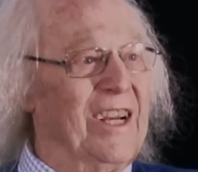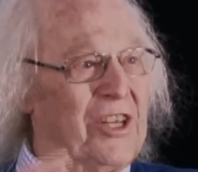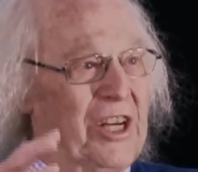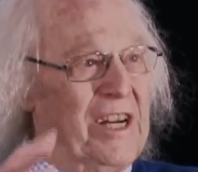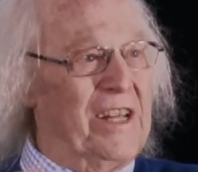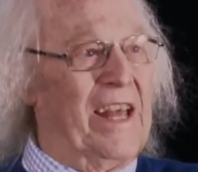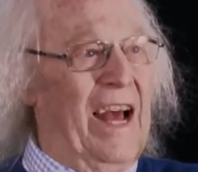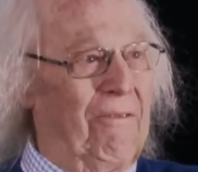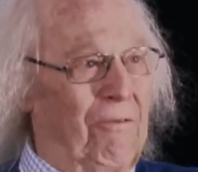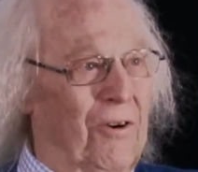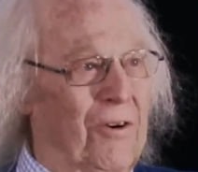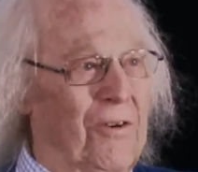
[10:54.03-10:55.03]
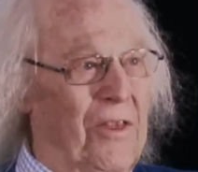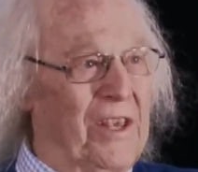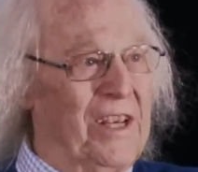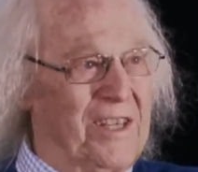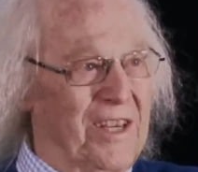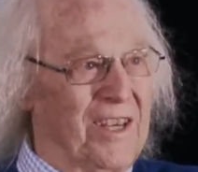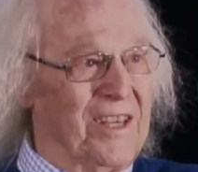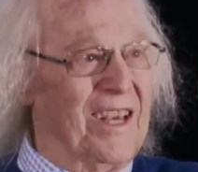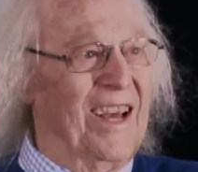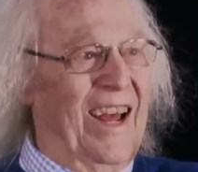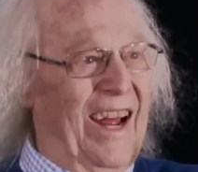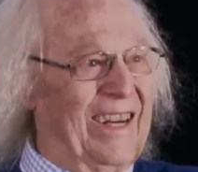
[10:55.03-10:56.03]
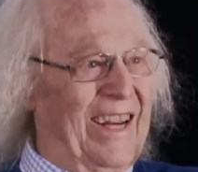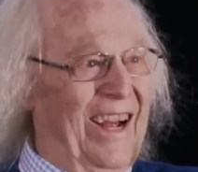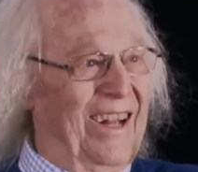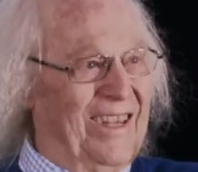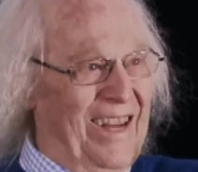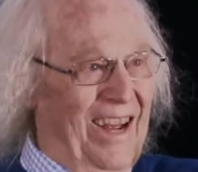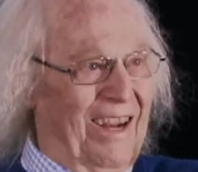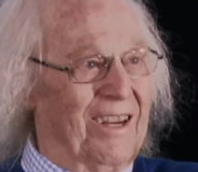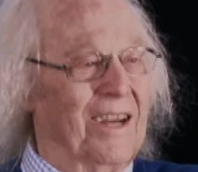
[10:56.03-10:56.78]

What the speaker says: She did that for her thesis at Caltech.